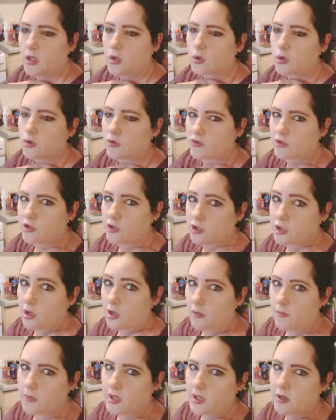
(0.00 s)
Because the
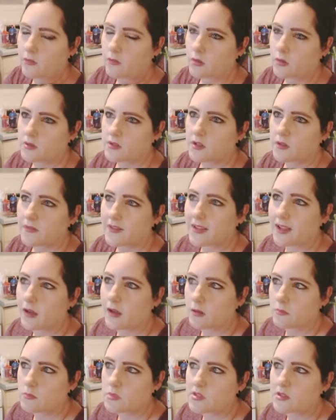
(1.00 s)
shop near us on the
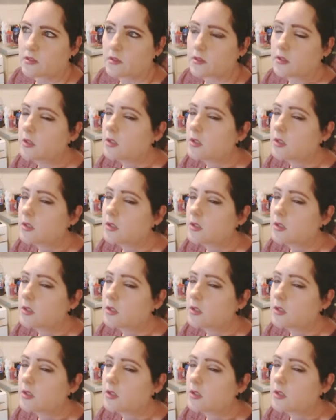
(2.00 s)
campsite,